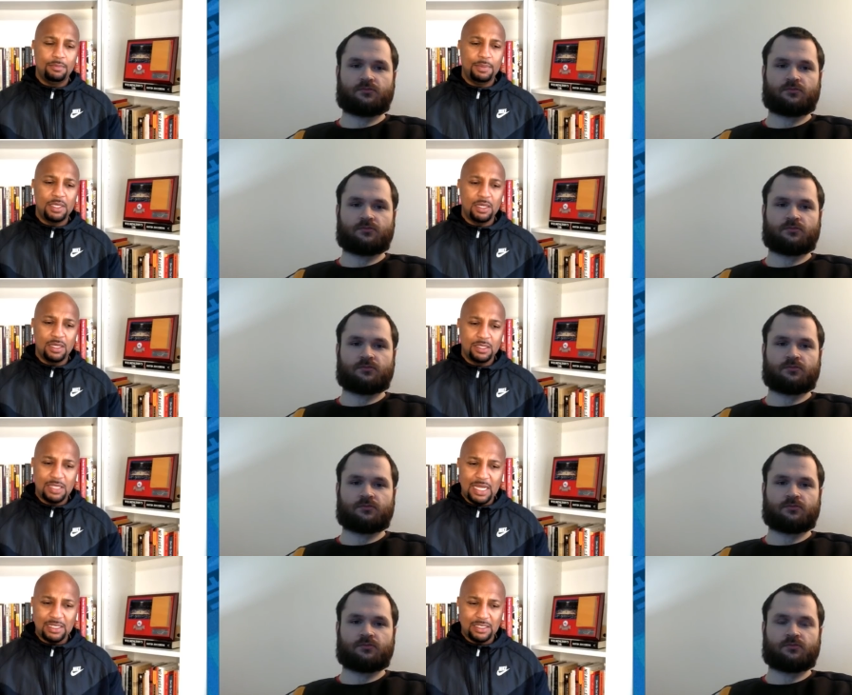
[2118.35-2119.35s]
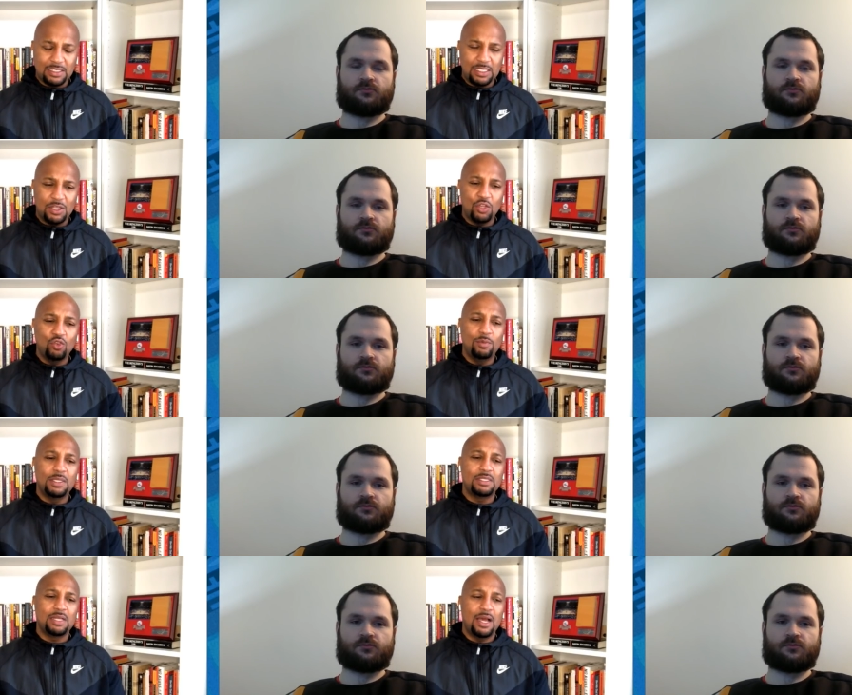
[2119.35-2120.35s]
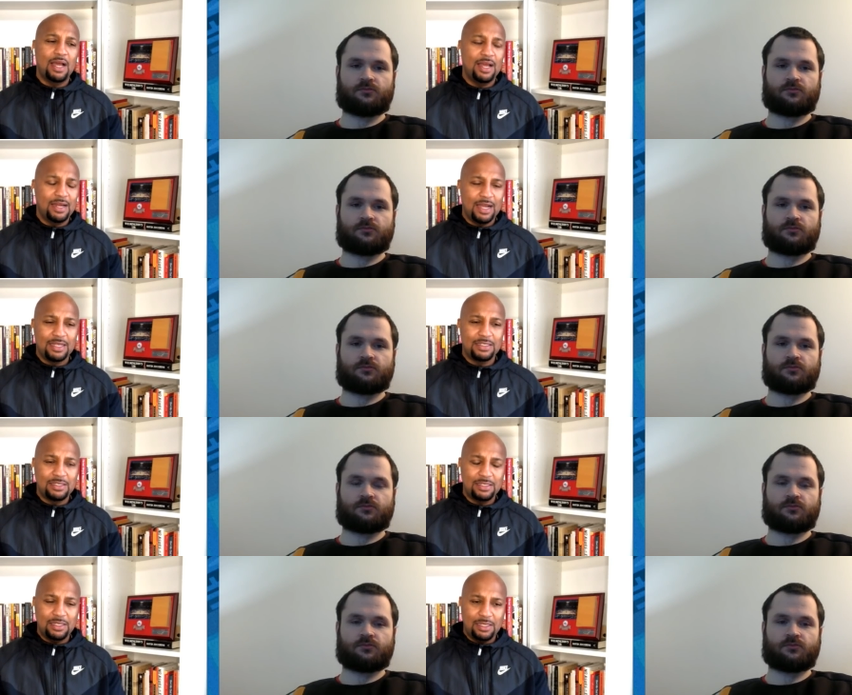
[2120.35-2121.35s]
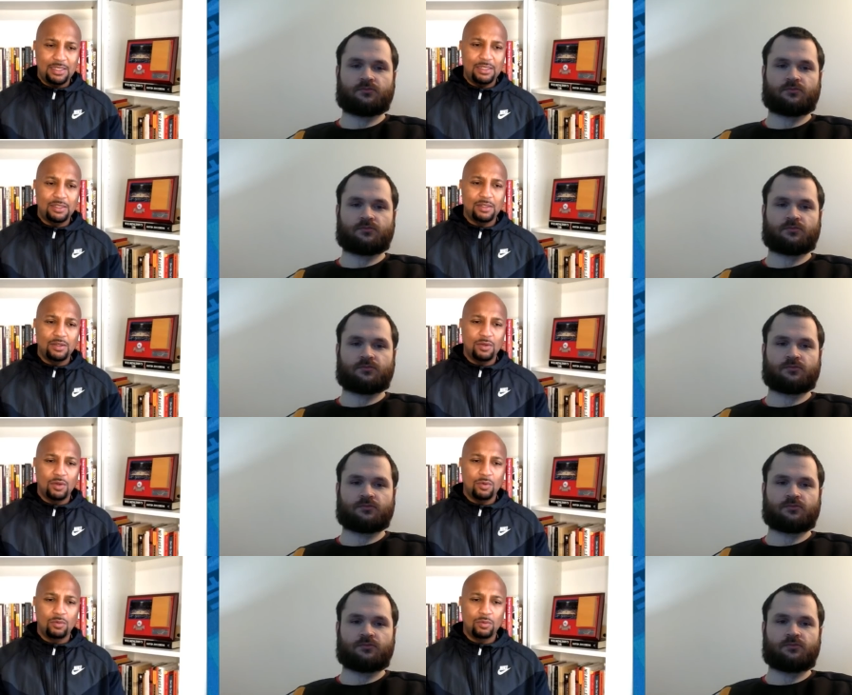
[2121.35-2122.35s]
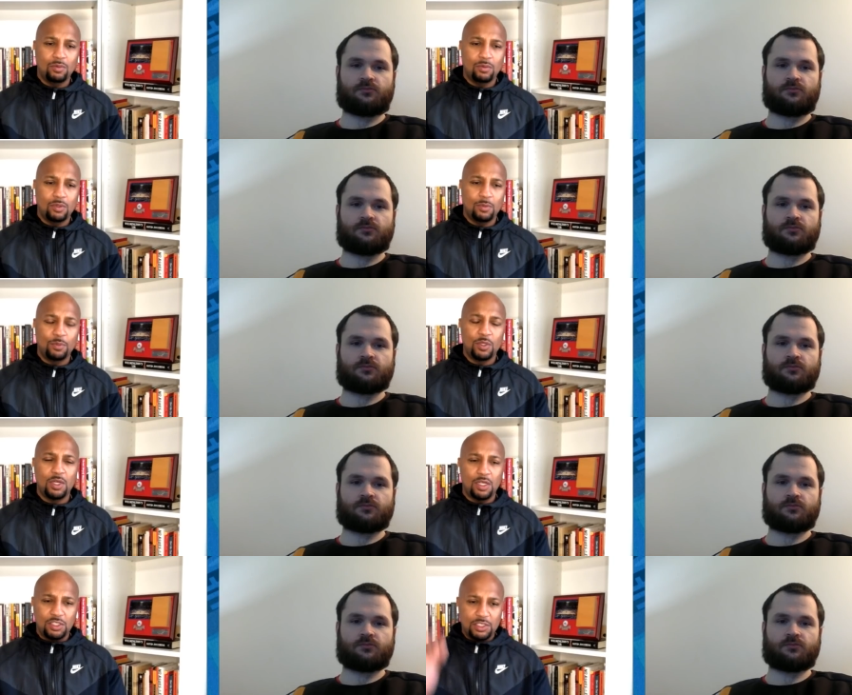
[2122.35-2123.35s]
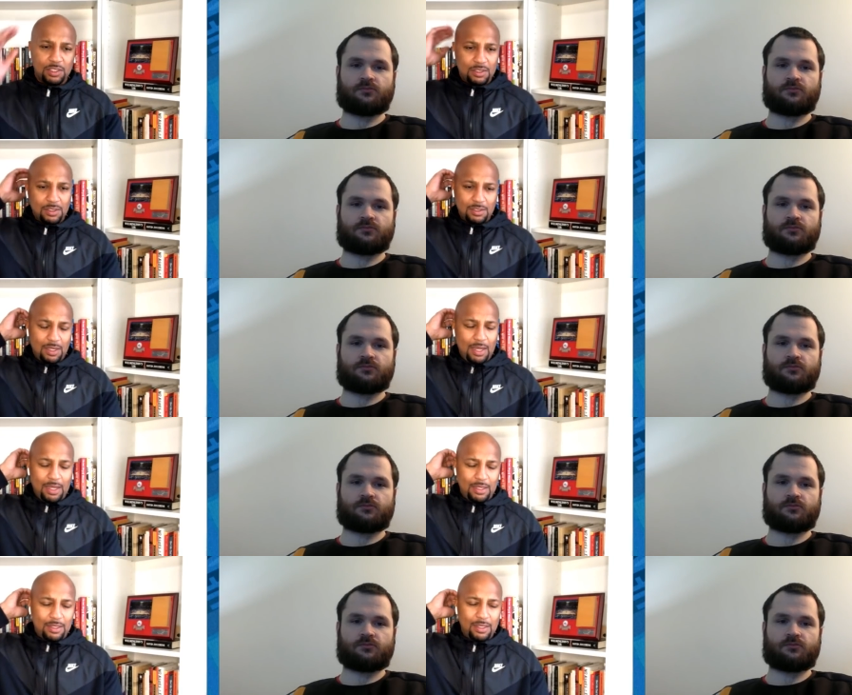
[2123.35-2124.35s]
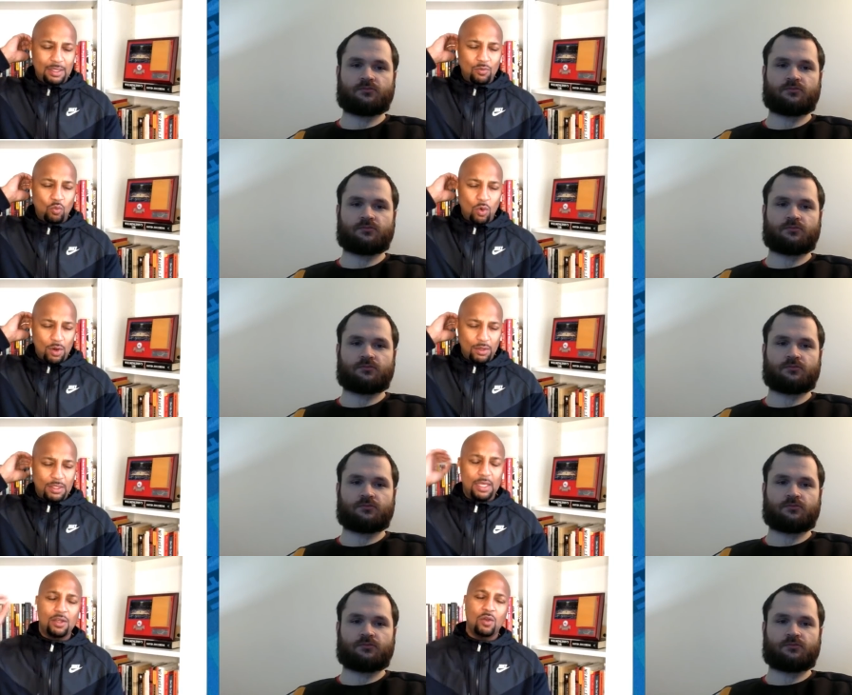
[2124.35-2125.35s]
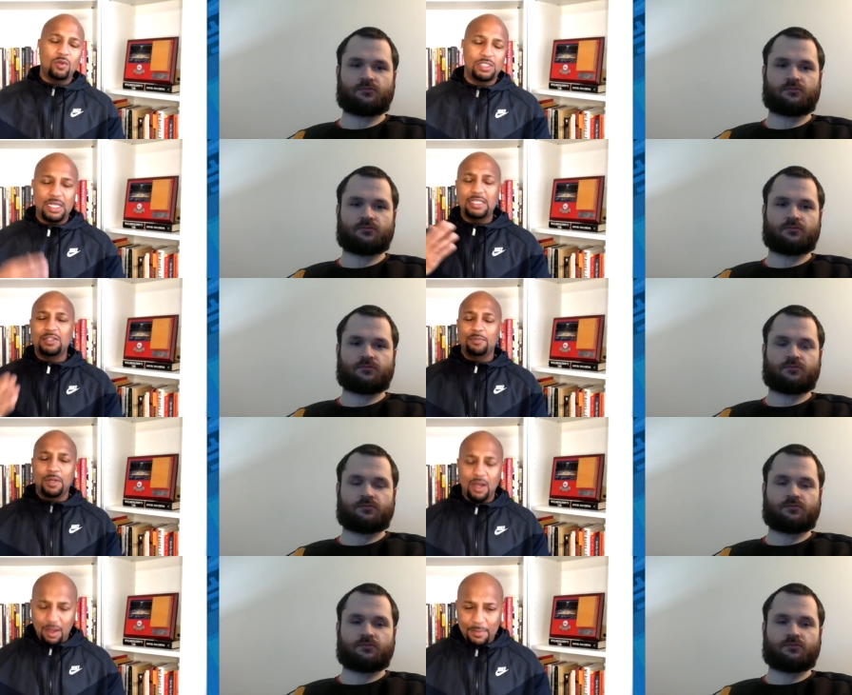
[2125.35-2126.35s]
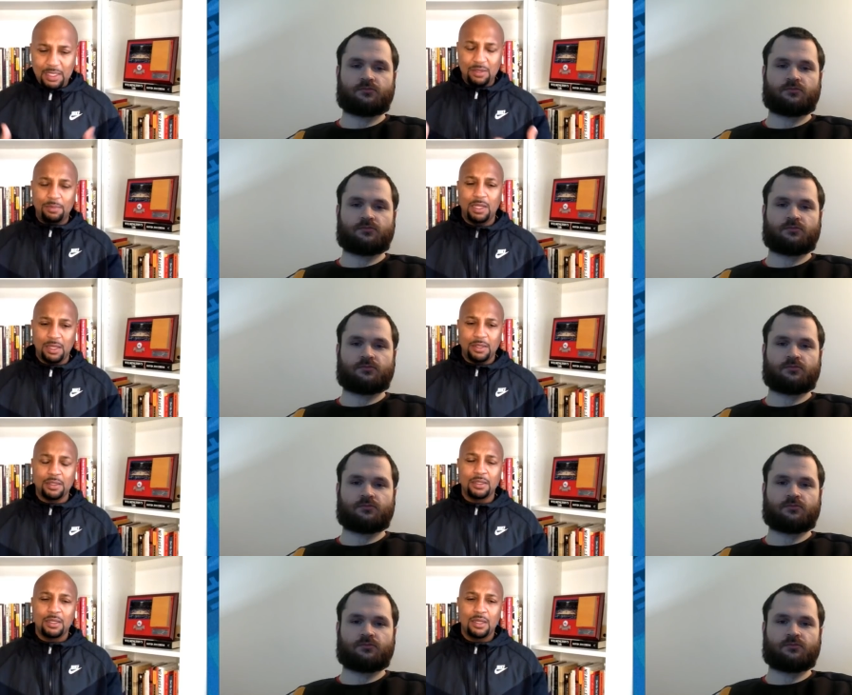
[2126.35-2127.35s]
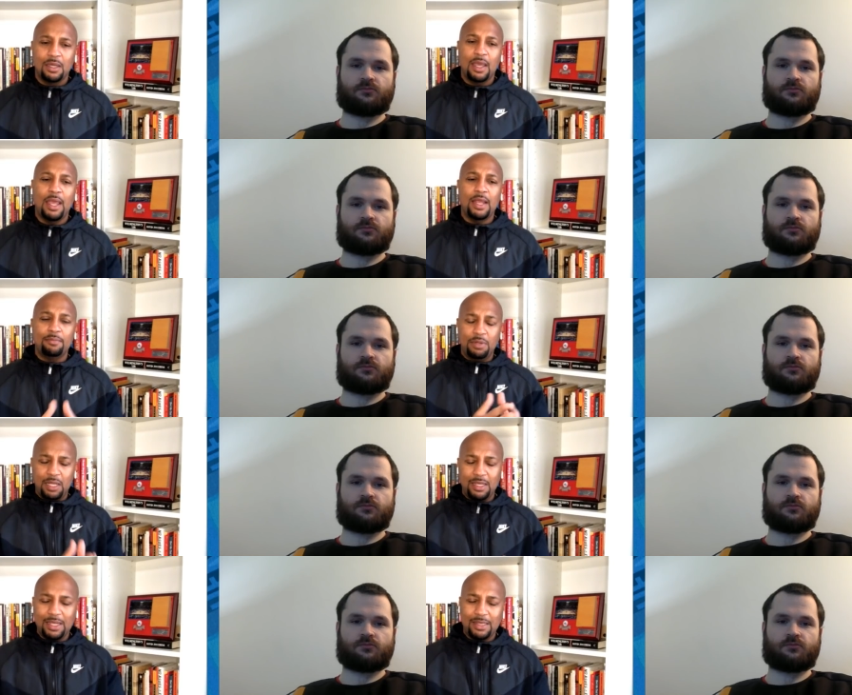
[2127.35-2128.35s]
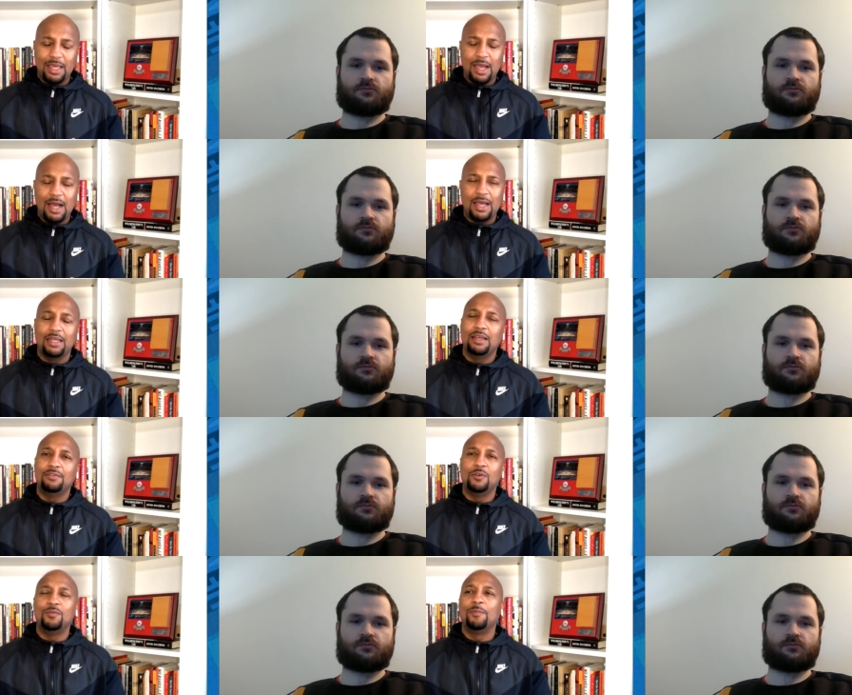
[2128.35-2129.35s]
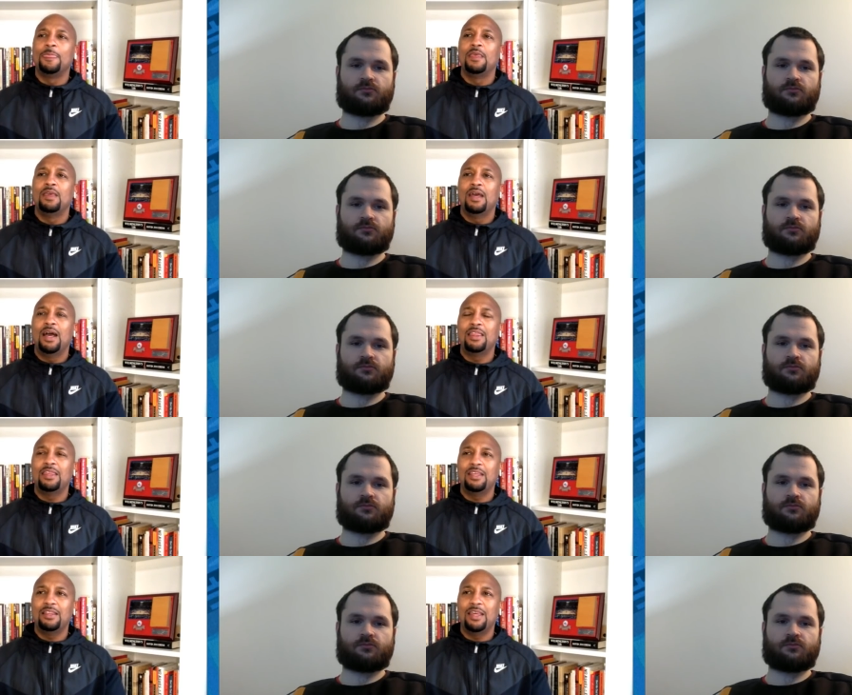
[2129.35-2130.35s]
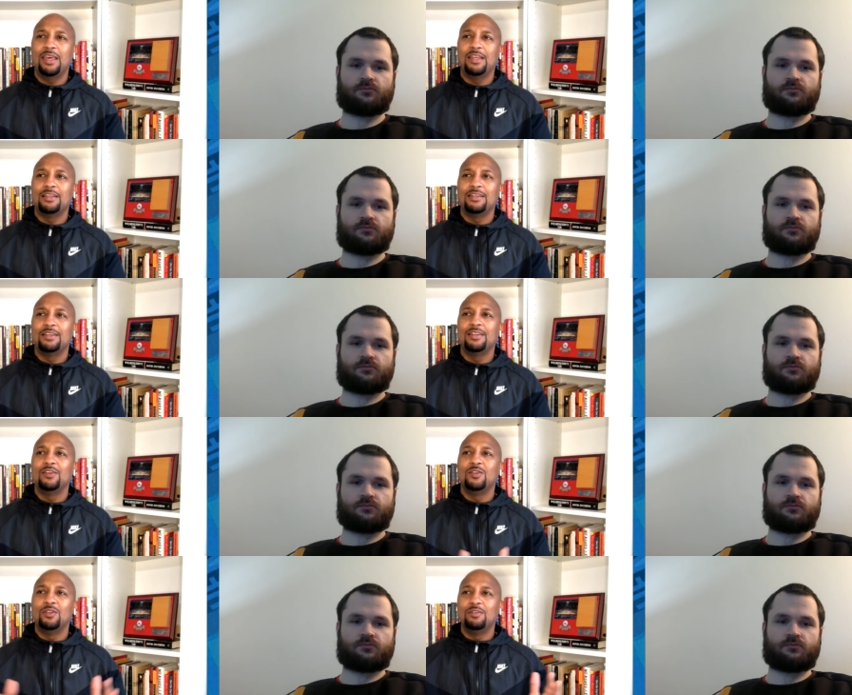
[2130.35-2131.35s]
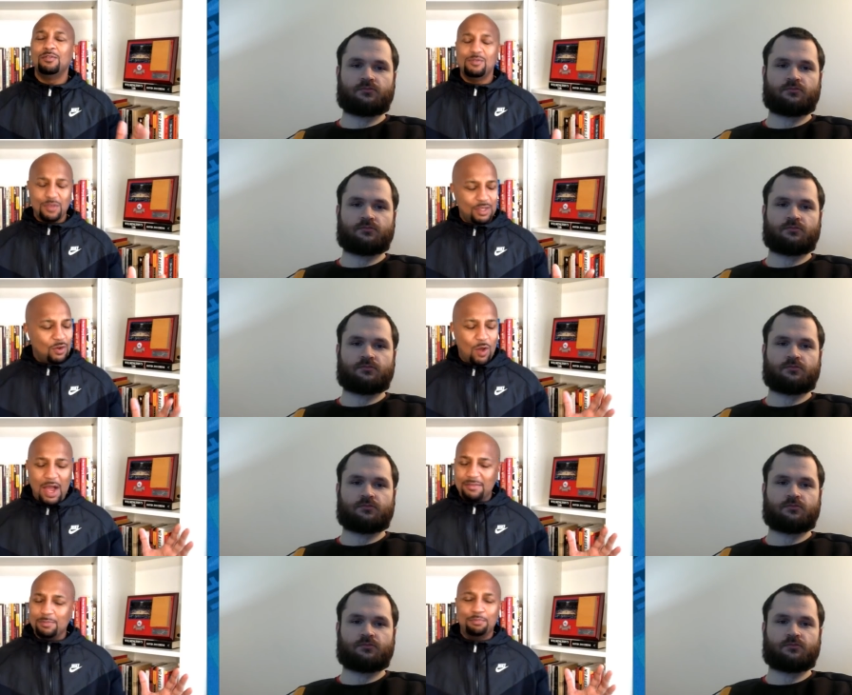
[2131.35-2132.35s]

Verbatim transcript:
Speaker 1: because I can see the human side. I can see, you know, the production and the work that goes into becoming the player and playing at that high level. I think that you know, I,